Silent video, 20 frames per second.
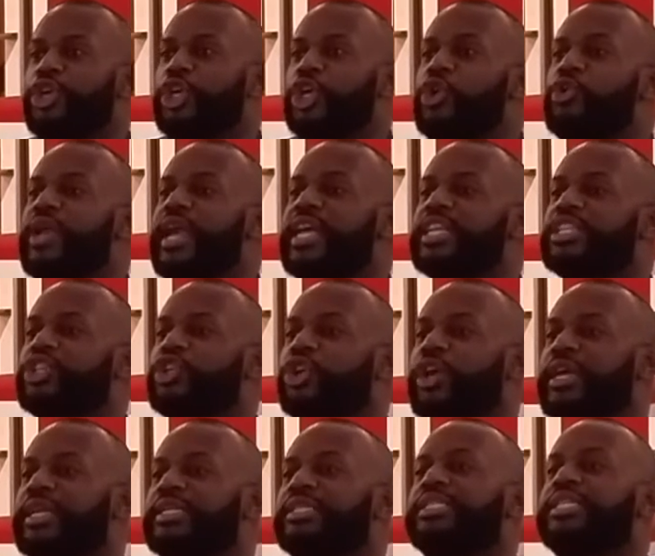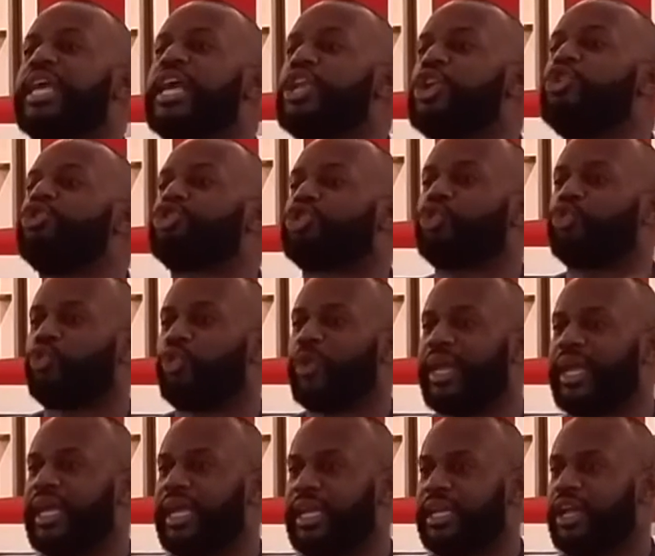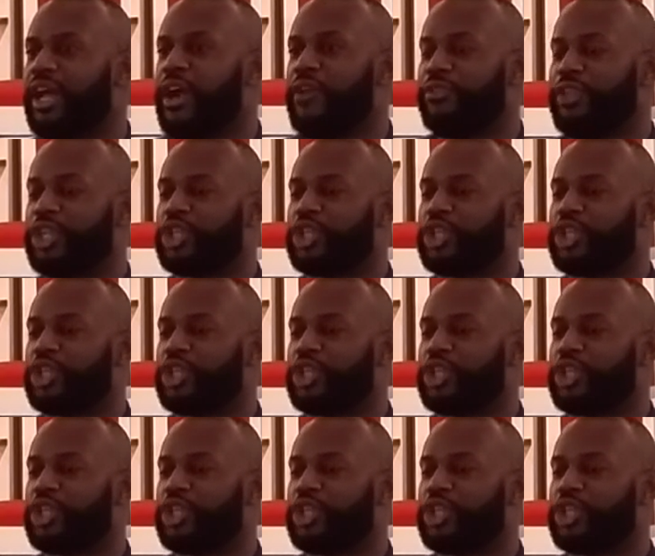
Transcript: you need to continue to read